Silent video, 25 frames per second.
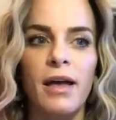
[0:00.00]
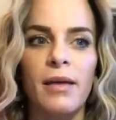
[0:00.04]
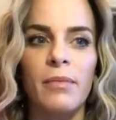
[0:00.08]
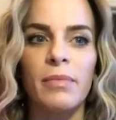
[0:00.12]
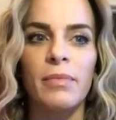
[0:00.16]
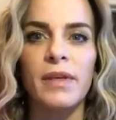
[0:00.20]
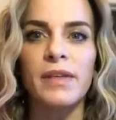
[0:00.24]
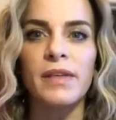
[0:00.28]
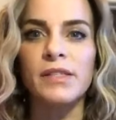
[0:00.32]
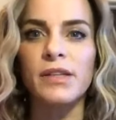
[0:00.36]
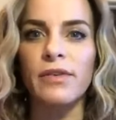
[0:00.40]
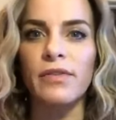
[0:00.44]

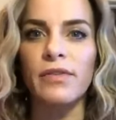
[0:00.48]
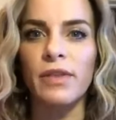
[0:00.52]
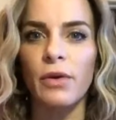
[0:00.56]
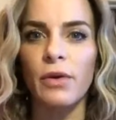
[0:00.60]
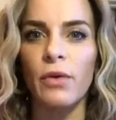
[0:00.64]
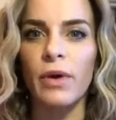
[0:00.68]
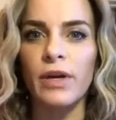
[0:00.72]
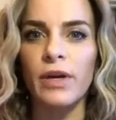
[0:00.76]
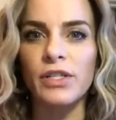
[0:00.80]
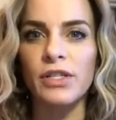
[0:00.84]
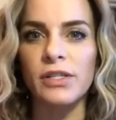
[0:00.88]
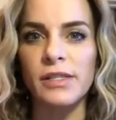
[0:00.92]
These are
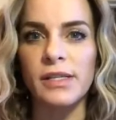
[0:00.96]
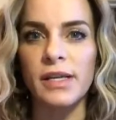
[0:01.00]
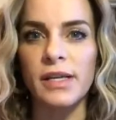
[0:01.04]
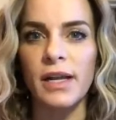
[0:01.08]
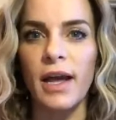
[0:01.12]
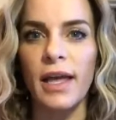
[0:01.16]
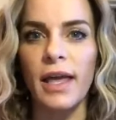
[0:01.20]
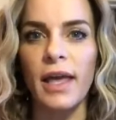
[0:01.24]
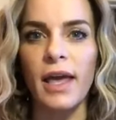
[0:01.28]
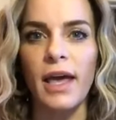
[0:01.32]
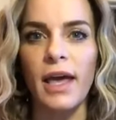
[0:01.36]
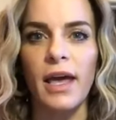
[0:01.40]
questions that
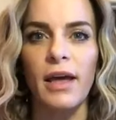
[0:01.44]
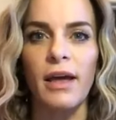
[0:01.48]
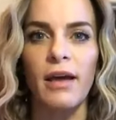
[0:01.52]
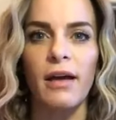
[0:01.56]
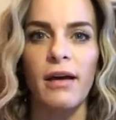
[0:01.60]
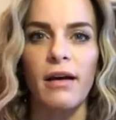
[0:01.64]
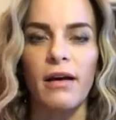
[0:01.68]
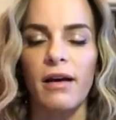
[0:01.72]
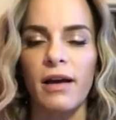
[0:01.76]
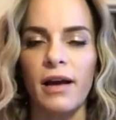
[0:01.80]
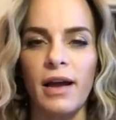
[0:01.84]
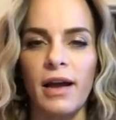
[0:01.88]
I get
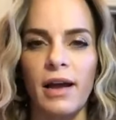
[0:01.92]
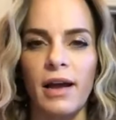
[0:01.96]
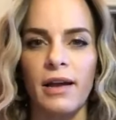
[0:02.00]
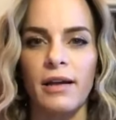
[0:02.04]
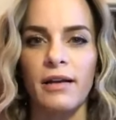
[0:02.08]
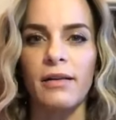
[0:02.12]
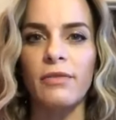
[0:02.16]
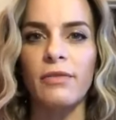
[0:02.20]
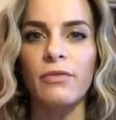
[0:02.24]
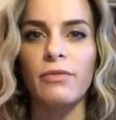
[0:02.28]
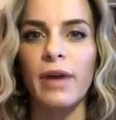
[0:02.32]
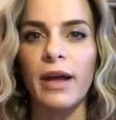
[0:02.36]

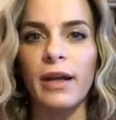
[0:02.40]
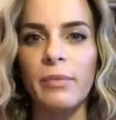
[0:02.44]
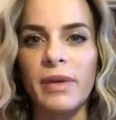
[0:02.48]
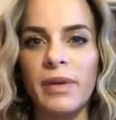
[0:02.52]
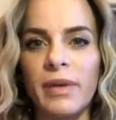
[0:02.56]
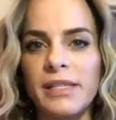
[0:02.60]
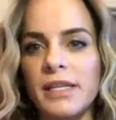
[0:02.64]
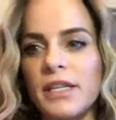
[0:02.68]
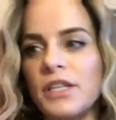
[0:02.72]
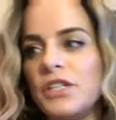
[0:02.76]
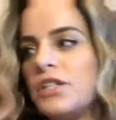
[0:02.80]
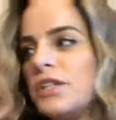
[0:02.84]
on
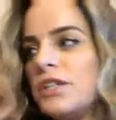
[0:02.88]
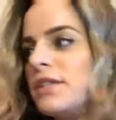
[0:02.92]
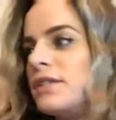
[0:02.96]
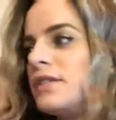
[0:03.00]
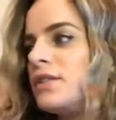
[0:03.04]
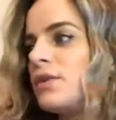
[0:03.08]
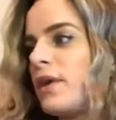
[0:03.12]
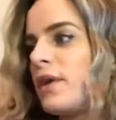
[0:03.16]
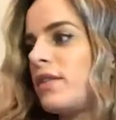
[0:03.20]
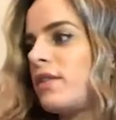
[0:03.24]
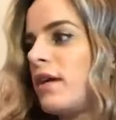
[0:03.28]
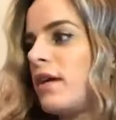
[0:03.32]
recommendations,
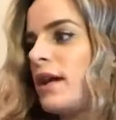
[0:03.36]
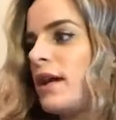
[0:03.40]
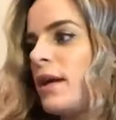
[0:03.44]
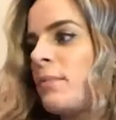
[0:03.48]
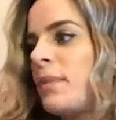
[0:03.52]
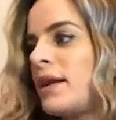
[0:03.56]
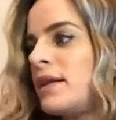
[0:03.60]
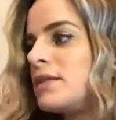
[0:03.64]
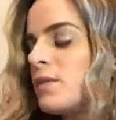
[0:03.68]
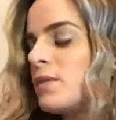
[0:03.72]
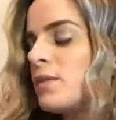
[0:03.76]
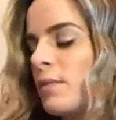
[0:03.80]
so I thought I
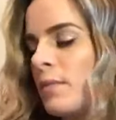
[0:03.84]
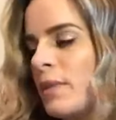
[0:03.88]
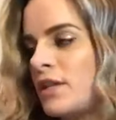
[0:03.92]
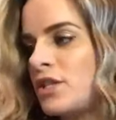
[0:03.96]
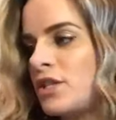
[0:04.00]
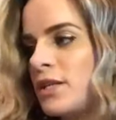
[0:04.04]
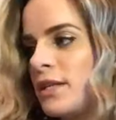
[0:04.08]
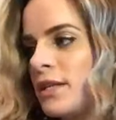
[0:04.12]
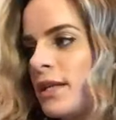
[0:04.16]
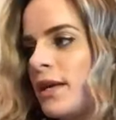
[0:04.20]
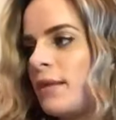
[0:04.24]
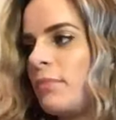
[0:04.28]
might as well
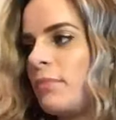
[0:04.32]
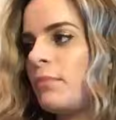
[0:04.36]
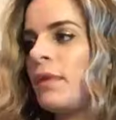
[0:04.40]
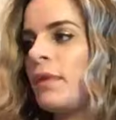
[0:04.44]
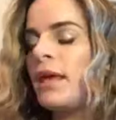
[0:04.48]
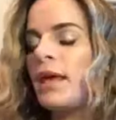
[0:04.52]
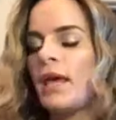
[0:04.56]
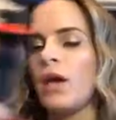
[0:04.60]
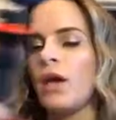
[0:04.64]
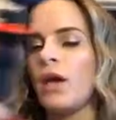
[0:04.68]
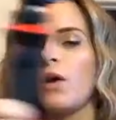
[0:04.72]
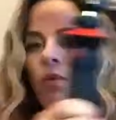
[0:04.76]
mention them.
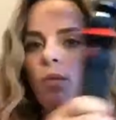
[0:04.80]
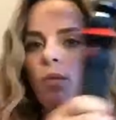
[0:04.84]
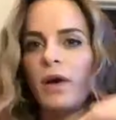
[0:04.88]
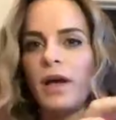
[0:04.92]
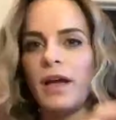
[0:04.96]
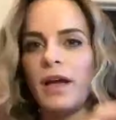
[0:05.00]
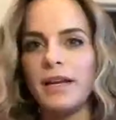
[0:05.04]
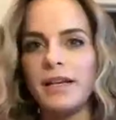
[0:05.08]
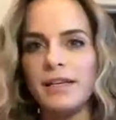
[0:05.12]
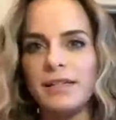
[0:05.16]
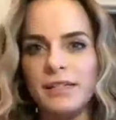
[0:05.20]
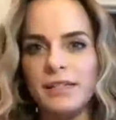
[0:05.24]

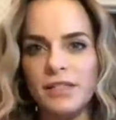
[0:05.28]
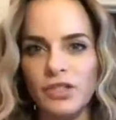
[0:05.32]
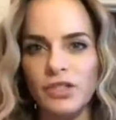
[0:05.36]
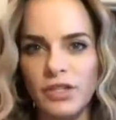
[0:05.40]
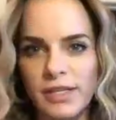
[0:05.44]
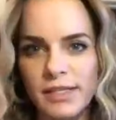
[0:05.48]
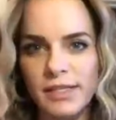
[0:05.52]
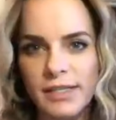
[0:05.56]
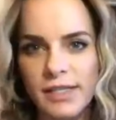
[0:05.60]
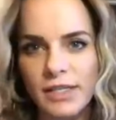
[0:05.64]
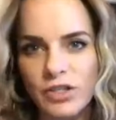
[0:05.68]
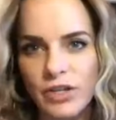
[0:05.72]
One is a
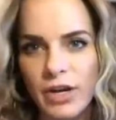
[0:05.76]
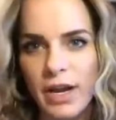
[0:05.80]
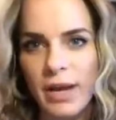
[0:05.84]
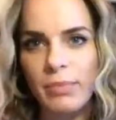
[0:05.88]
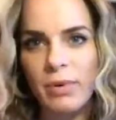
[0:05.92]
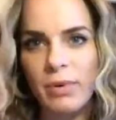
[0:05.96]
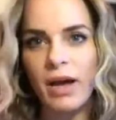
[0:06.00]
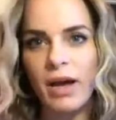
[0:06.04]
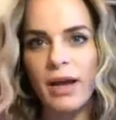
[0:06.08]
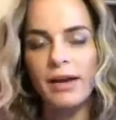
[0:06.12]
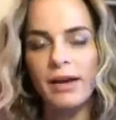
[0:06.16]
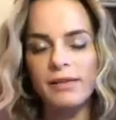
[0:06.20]
trusty
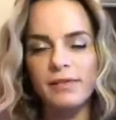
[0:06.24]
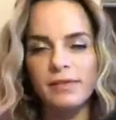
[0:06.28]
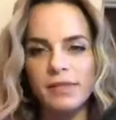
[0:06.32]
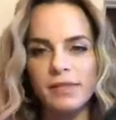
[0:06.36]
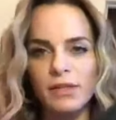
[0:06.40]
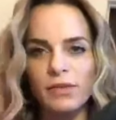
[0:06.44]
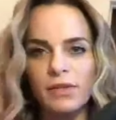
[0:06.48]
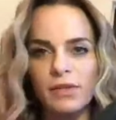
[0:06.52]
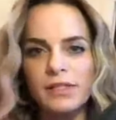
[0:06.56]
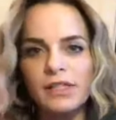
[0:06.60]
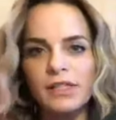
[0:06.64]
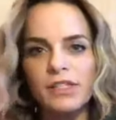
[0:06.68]
tripod.
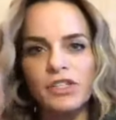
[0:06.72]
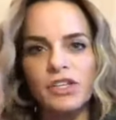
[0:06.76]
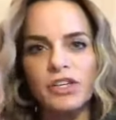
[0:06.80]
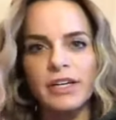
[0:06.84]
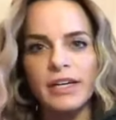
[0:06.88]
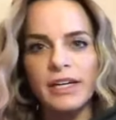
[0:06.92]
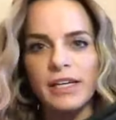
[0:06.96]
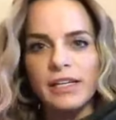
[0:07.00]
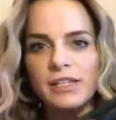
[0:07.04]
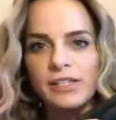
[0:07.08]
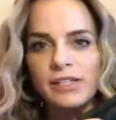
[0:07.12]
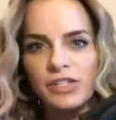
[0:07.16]
So this is your
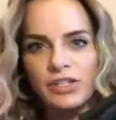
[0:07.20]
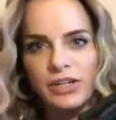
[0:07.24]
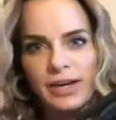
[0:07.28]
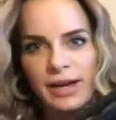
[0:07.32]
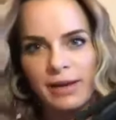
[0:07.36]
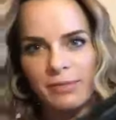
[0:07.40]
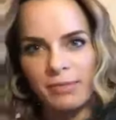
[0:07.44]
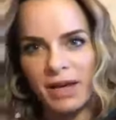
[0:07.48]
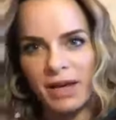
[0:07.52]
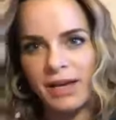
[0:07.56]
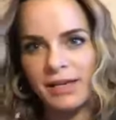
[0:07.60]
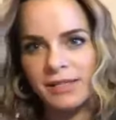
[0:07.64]

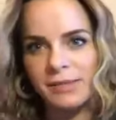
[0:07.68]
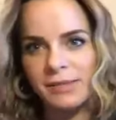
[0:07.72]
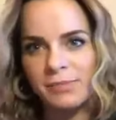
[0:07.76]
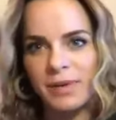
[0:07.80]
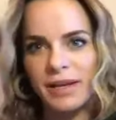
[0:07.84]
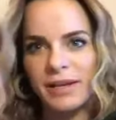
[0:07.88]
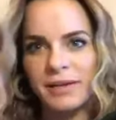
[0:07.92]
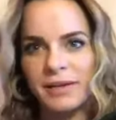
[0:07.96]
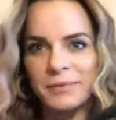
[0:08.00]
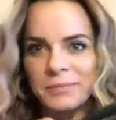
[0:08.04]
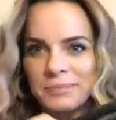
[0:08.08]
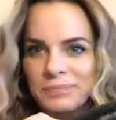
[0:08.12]
Instagram
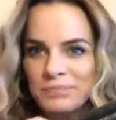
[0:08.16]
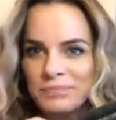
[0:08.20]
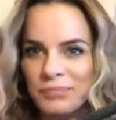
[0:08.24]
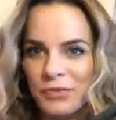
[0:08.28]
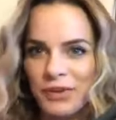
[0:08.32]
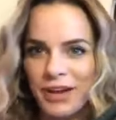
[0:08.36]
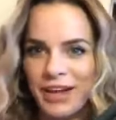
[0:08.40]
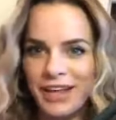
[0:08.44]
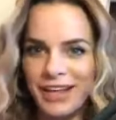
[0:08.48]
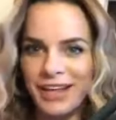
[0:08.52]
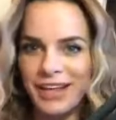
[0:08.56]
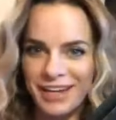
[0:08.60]
husband
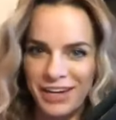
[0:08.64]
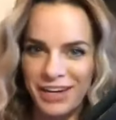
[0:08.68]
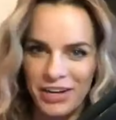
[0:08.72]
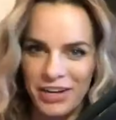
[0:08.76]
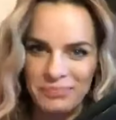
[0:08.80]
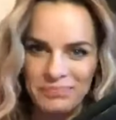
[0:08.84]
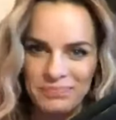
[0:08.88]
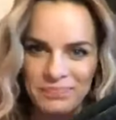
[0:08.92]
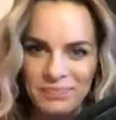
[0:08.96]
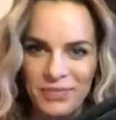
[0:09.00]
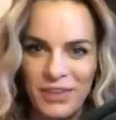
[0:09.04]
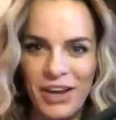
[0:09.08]
right here,
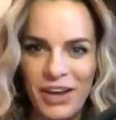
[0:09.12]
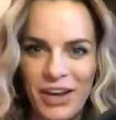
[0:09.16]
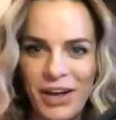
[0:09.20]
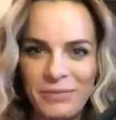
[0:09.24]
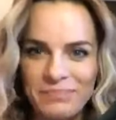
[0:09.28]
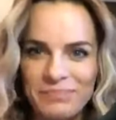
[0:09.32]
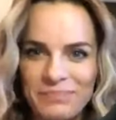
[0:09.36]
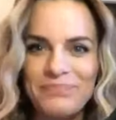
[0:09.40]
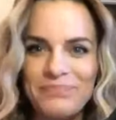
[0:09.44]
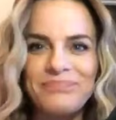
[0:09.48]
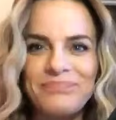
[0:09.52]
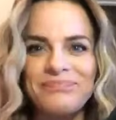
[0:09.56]
y'all.
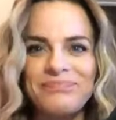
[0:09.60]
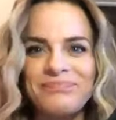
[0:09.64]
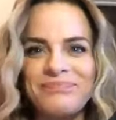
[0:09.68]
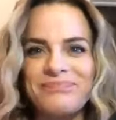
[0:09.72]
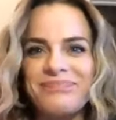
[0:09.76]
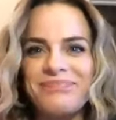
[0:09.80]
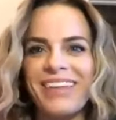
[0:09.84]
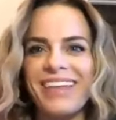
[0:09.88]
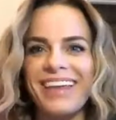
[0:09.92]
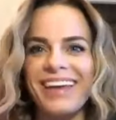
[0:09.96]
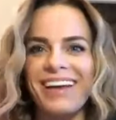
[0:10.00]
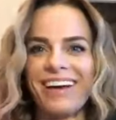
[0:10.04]

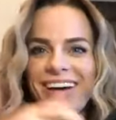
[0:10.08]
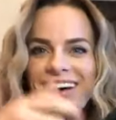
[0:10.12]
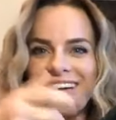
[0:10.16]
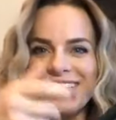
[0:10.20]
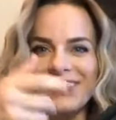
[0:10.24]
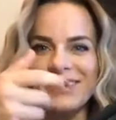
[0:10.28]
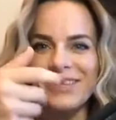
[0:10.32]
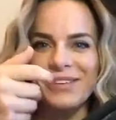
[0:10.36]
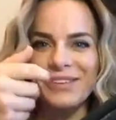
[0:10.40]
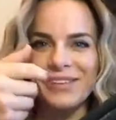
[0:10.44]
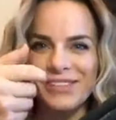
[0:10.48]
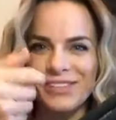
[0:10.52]

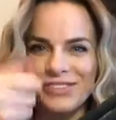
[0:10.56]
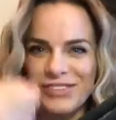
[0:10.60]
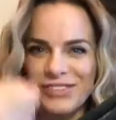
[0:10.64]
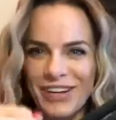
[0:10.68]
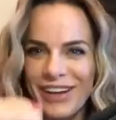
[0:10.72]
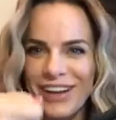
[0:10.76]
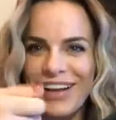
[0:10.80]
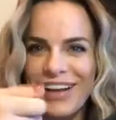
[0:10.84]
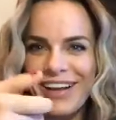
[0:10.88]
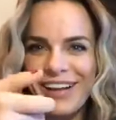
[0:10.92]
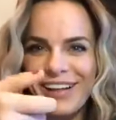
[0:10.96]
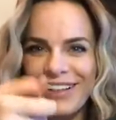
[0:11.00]
Also a
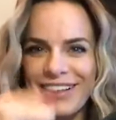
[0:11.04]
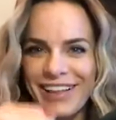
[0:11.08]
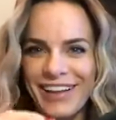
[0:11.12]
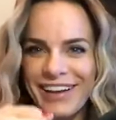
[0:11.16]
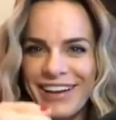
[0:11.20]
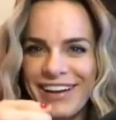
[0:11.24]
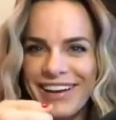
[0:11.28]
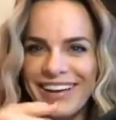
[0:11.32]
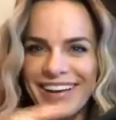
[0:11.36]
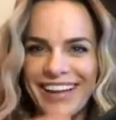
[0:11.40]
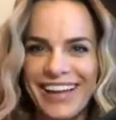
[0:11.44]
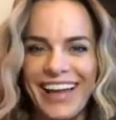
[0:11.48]

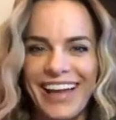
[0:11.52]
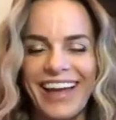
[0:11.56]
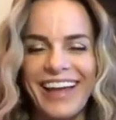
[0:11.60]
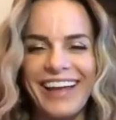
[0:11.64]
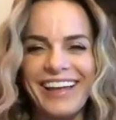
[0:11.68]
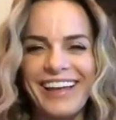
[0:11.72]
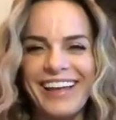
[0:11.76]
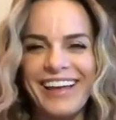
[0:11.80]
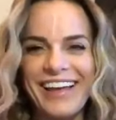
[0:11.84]
clicker, okay?